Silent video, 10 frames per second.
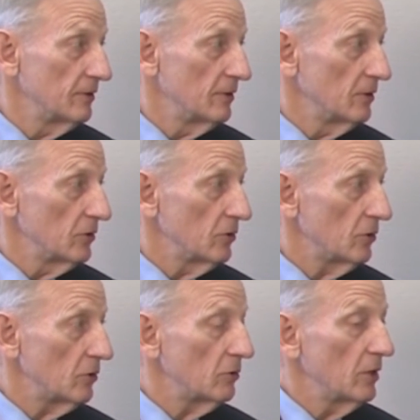Yes. You
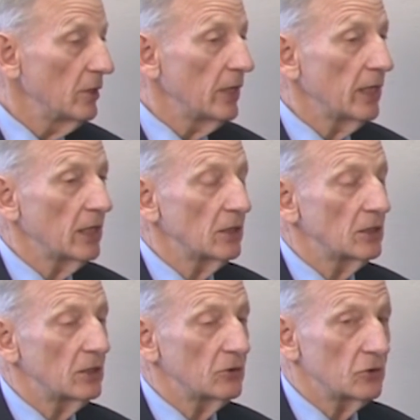know, and
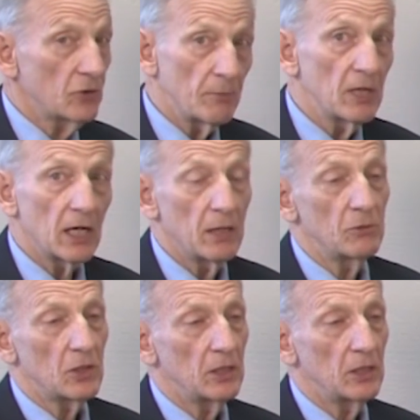sometimes,